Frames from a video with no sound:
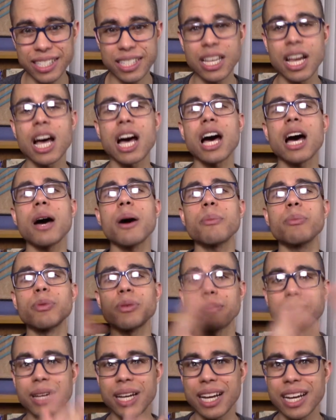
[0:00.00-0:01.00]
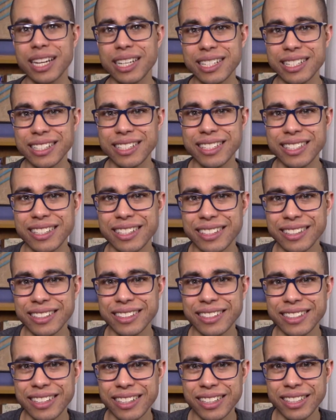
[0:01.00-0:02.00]
Compromise.
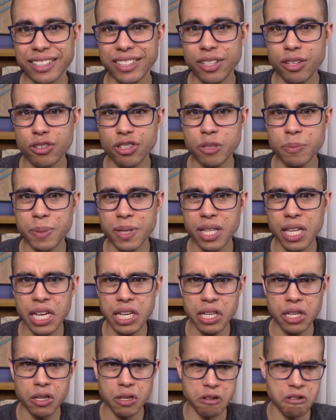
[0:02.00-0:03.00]
Don't just be like,